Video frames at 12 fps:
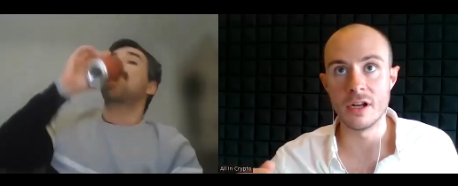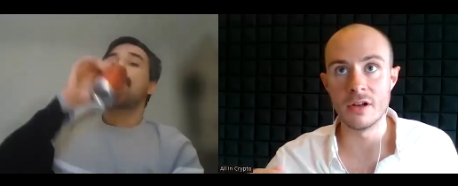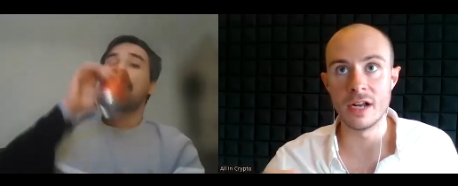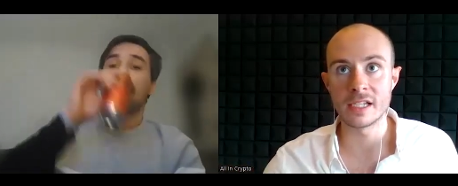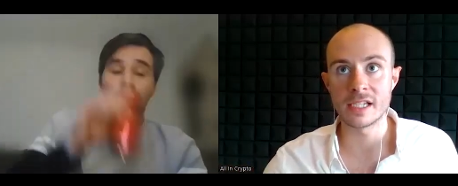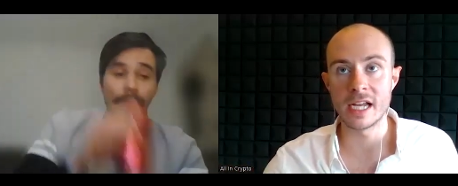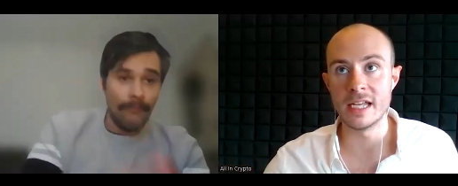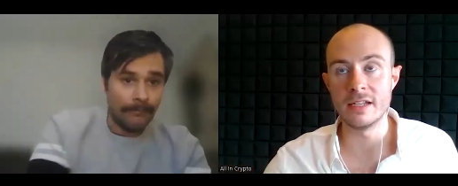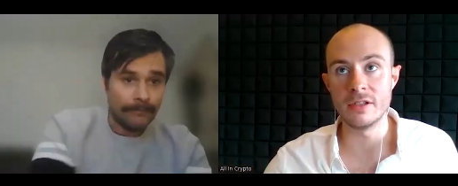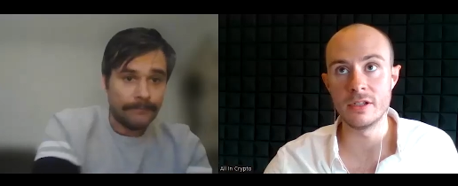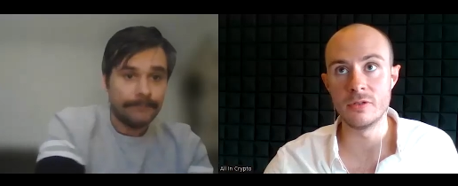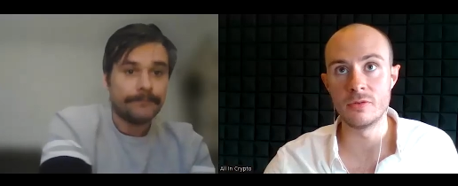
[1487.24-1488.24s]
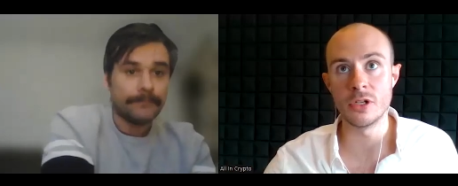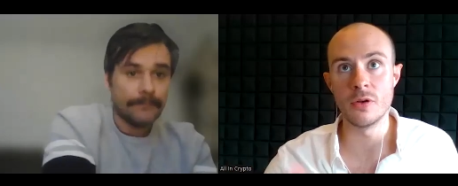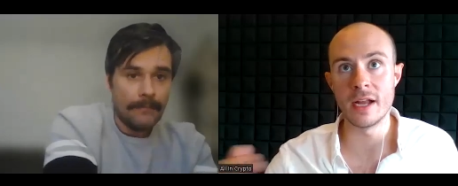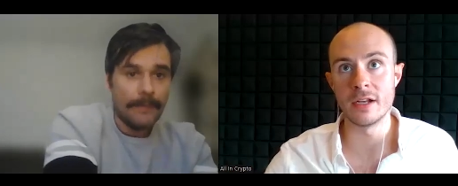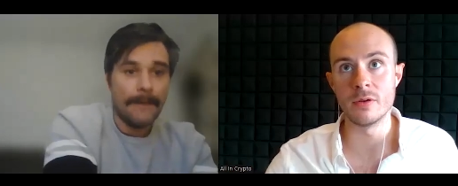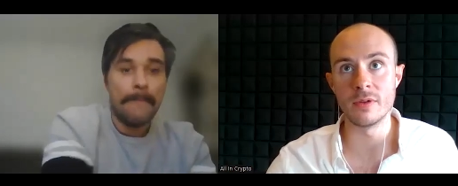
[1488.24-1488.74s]
Speaker 1: You know, let's say you do
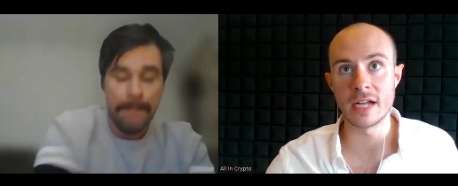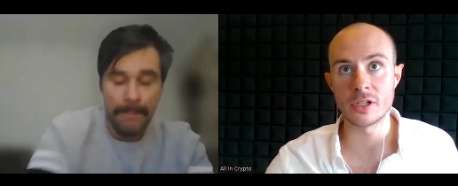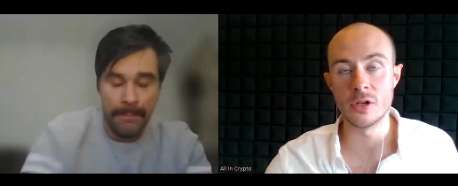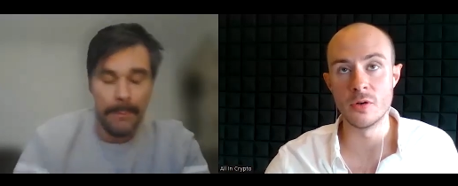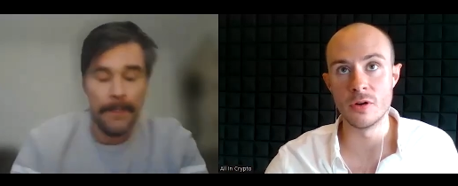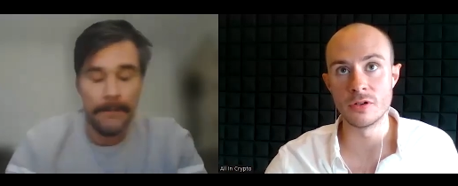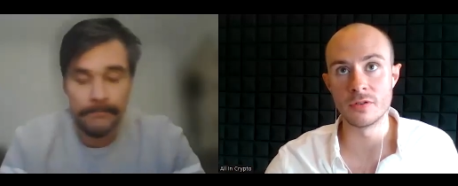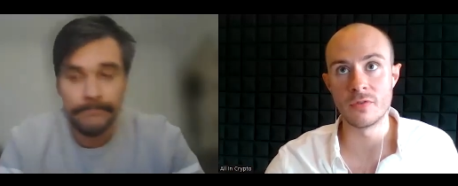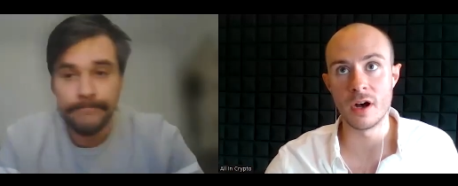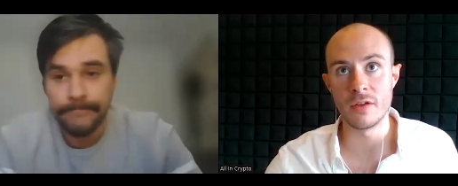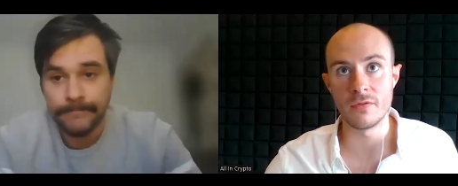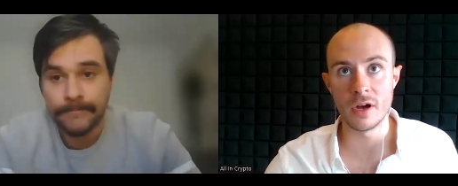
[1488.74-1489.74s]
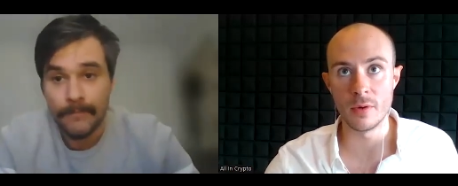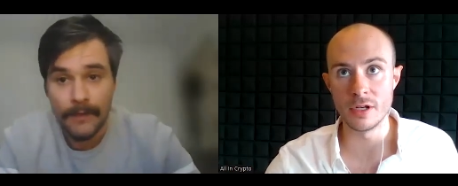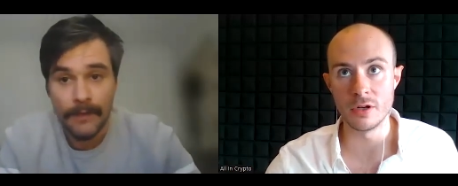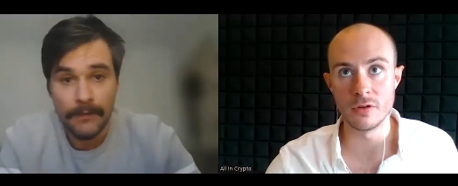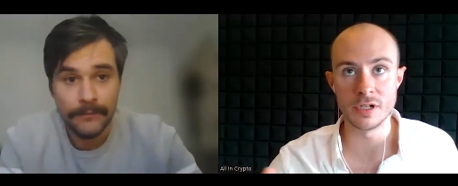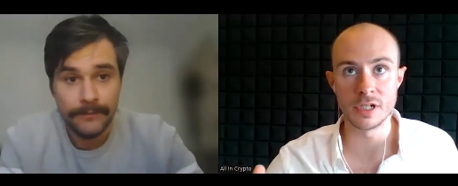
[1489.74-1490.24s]
end up with that mm-hmm. 200 VyFi when
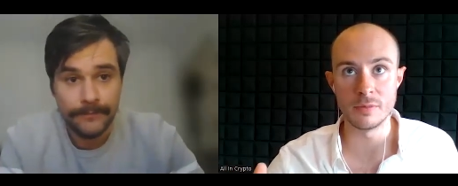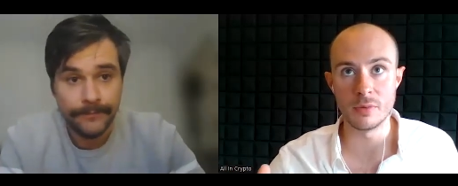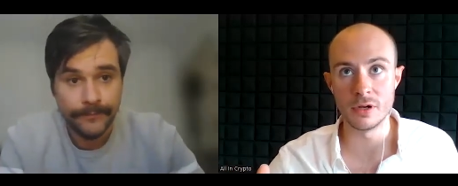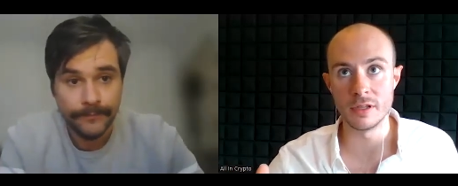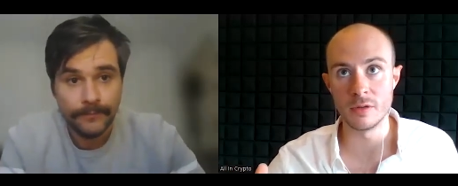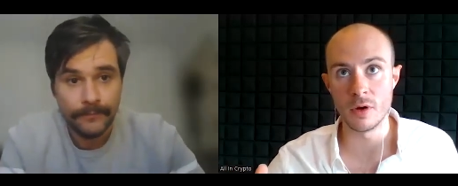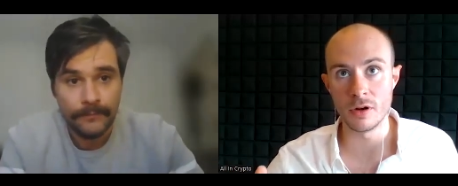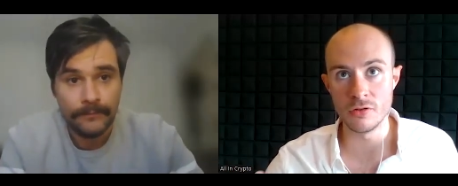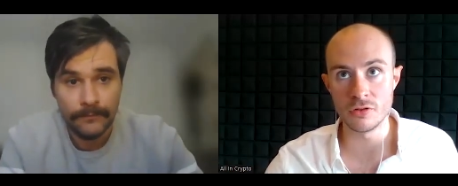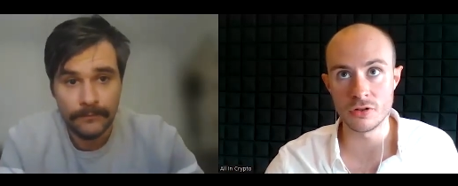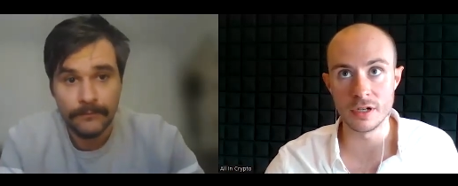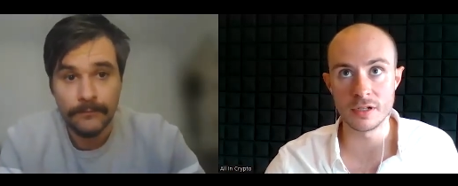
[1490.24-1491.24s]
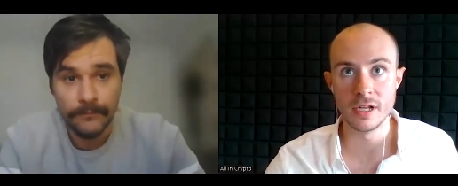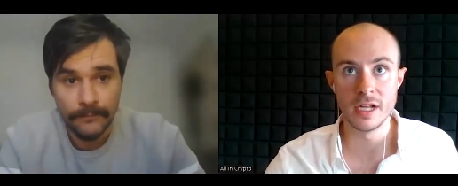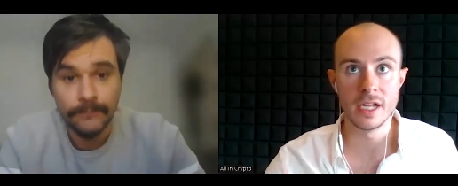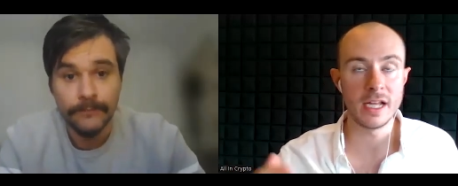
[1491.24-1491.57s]
you originally put in the 100.